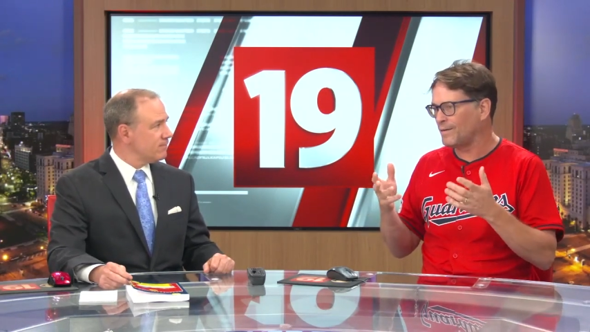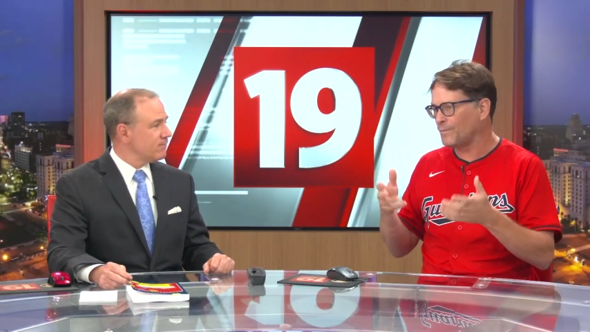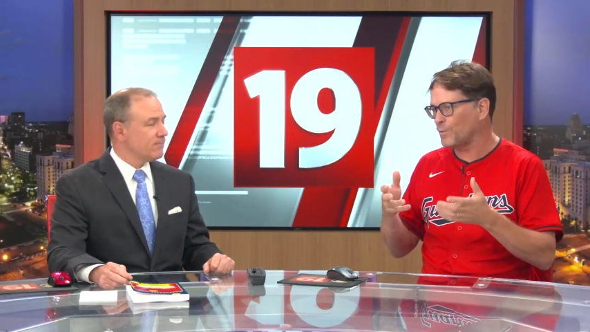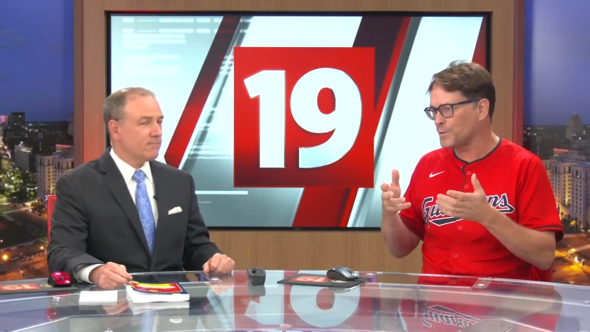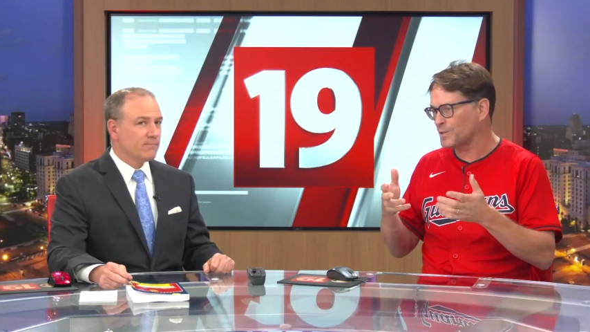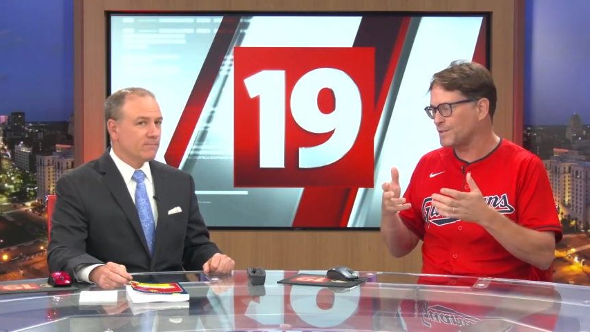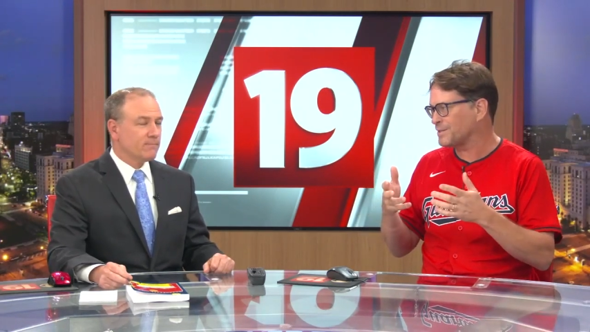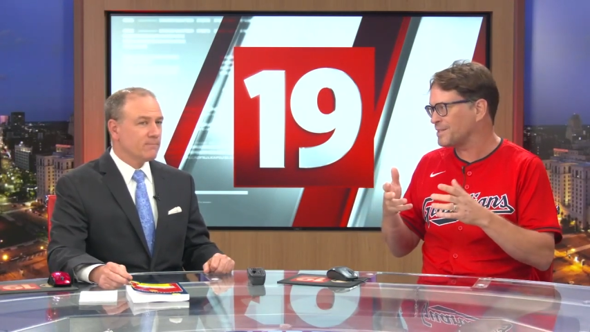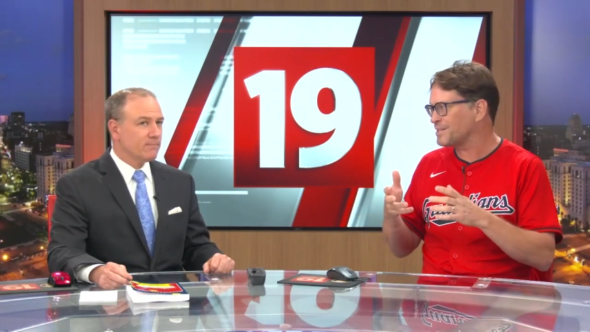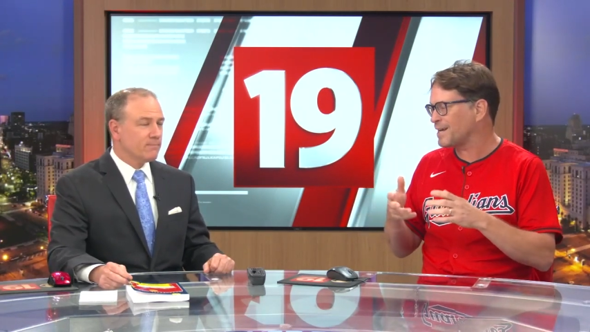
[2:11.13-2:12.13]
Speaker 1: for
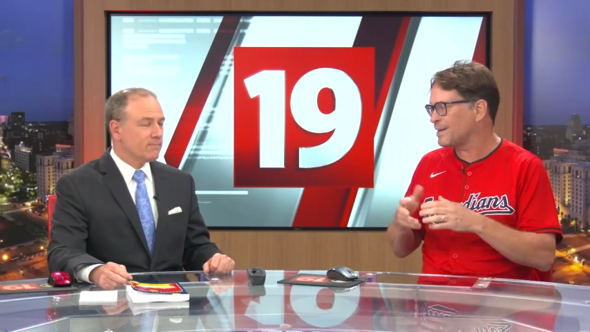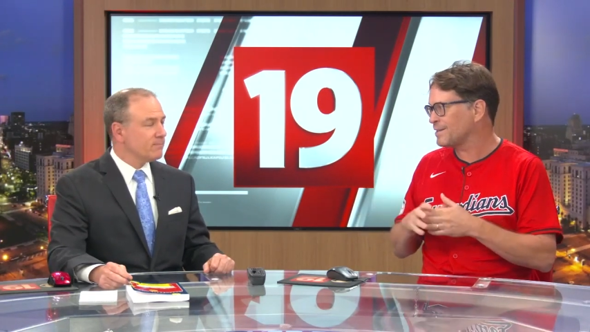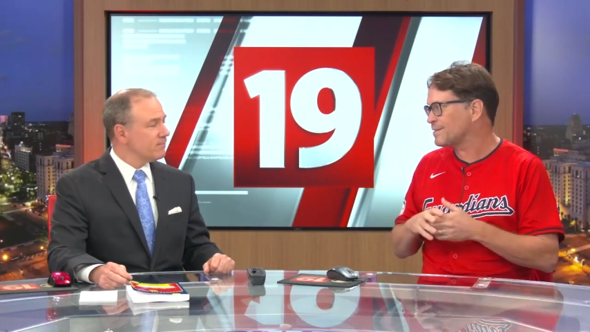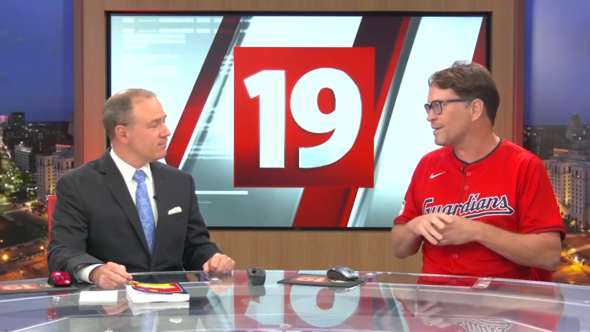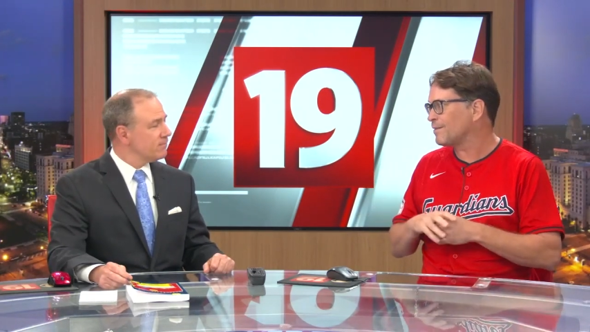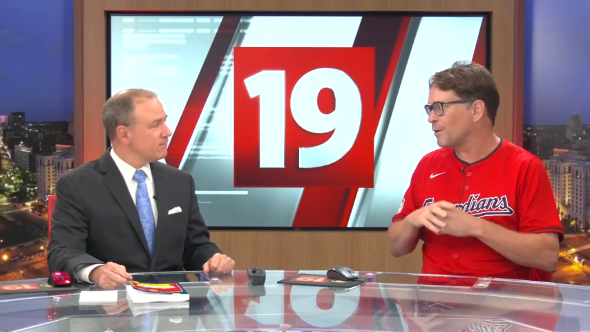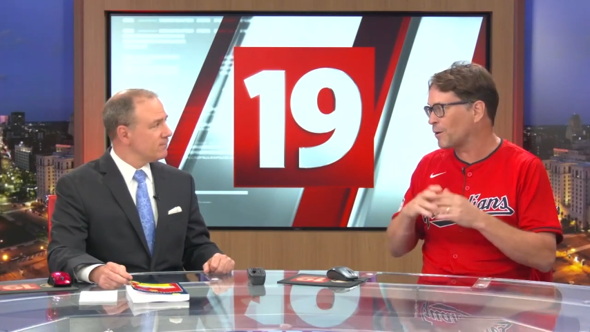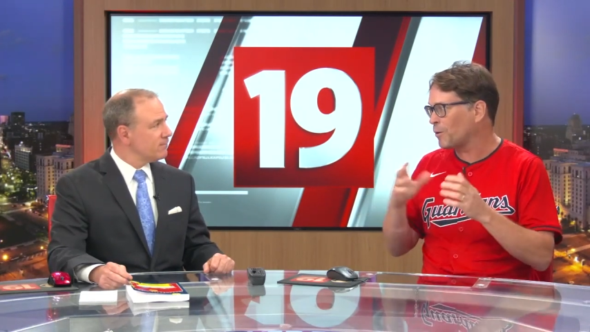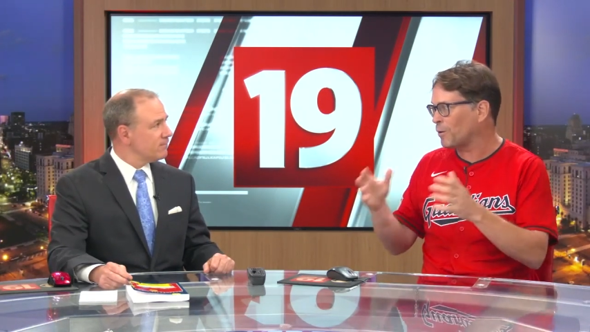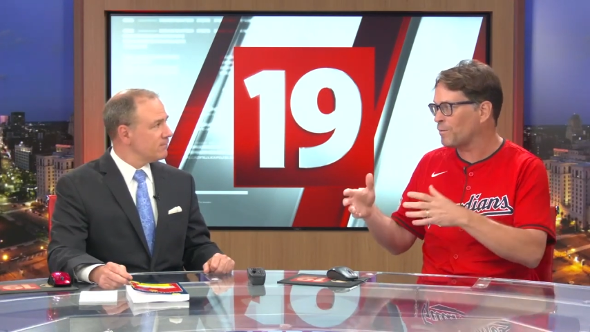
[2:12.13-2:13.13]
season attendance, and their
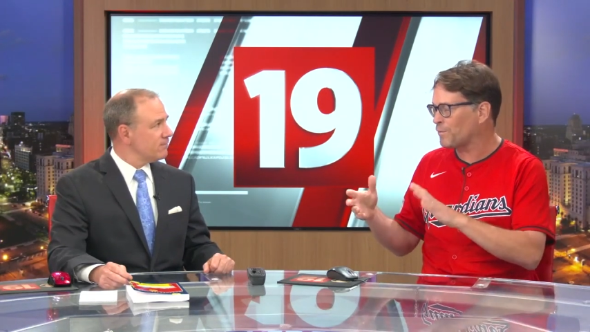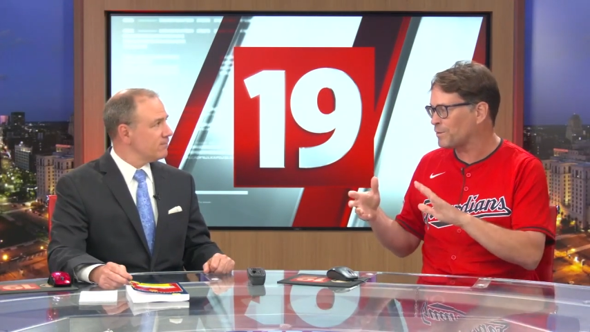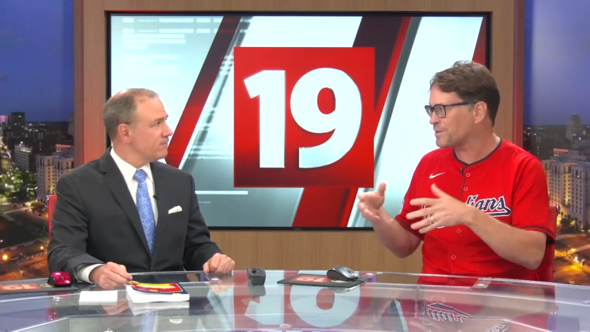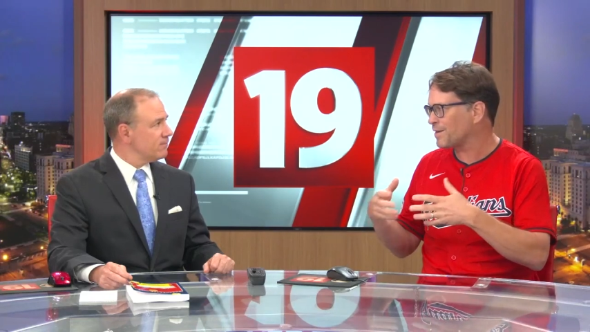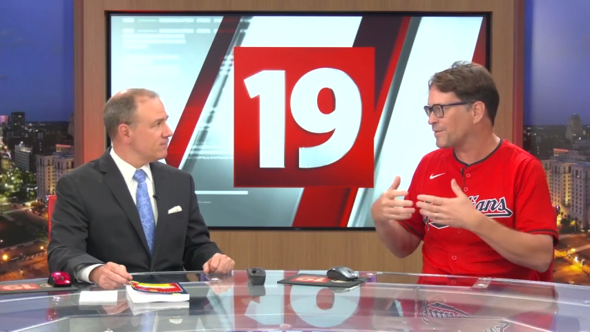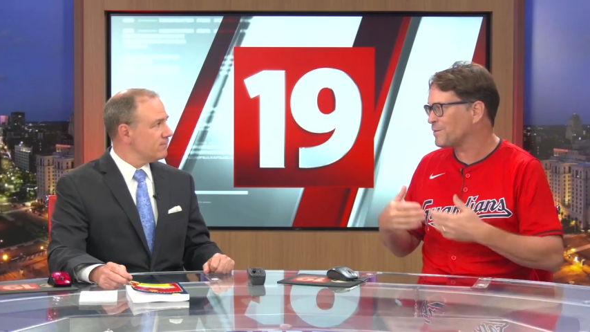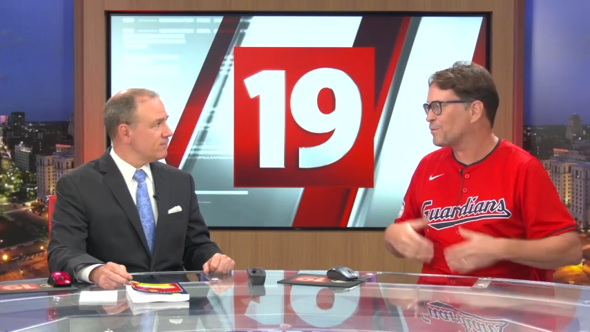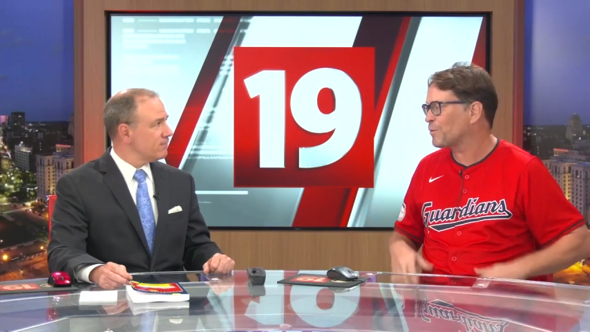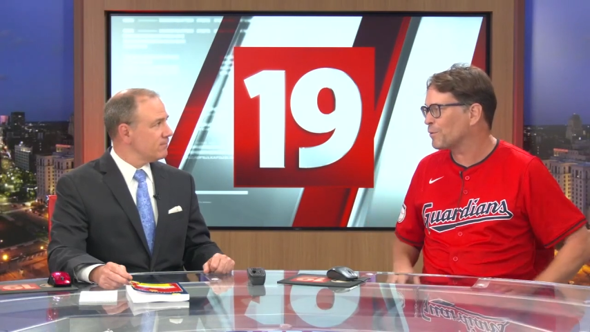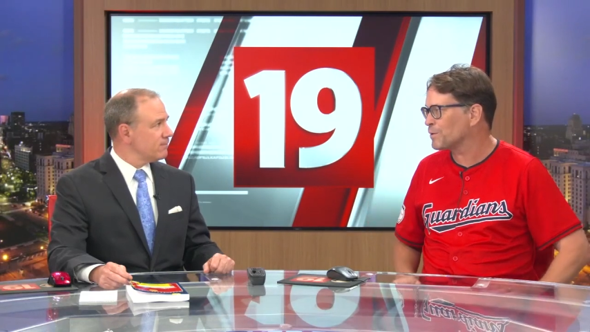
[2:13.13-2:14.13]
goal for
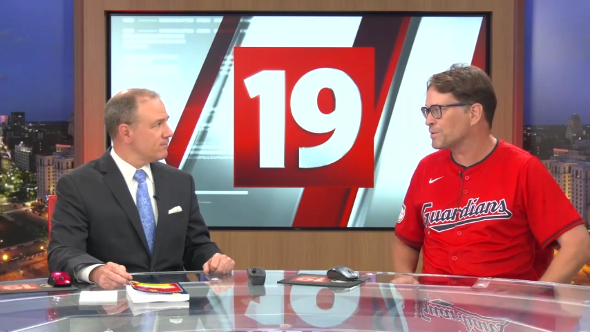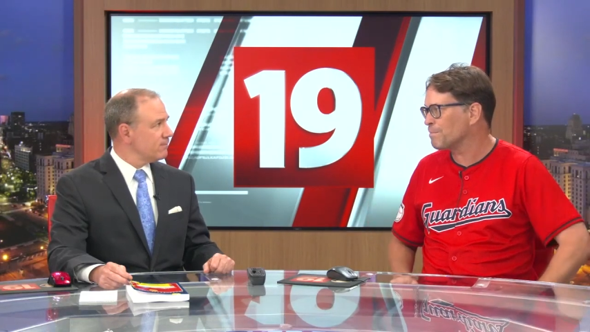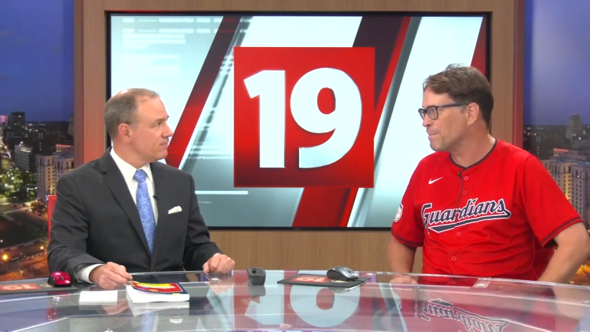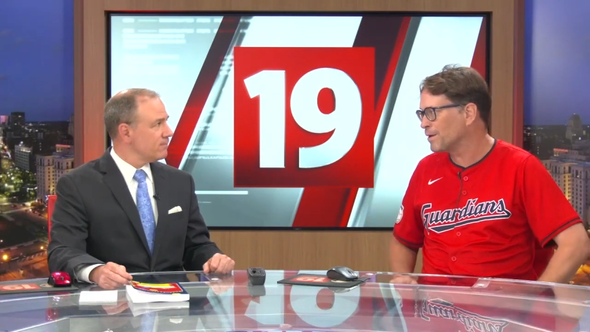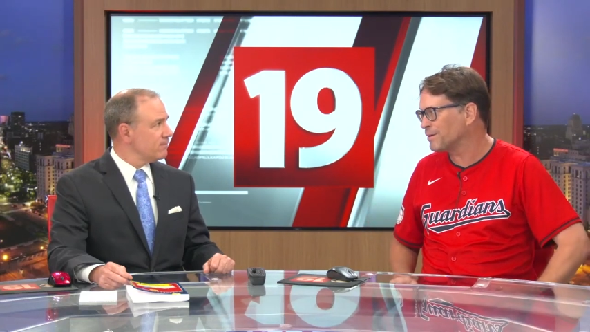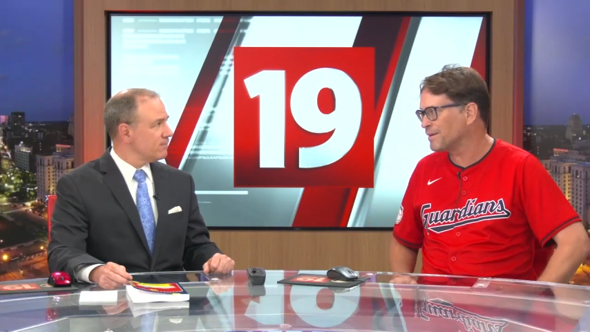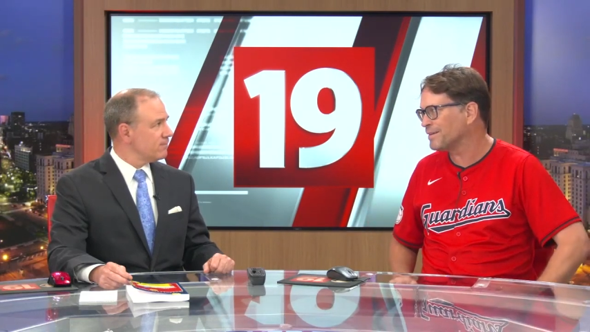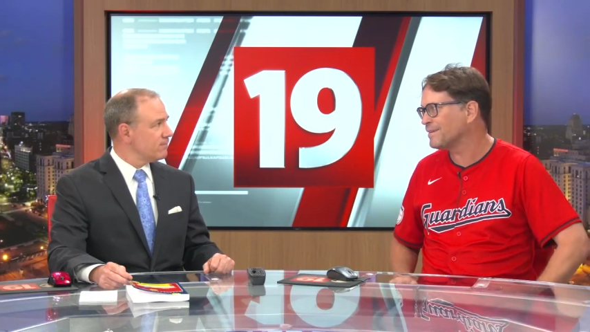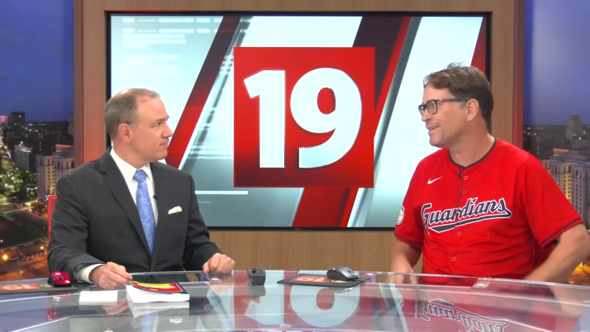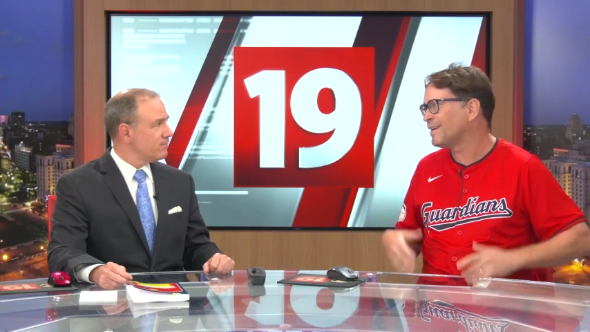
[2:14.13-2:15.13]
74 was a
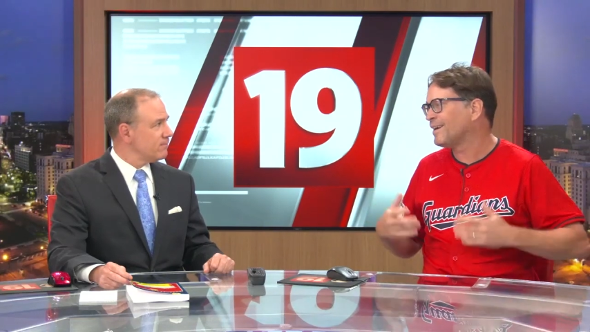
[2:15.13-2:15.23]
million.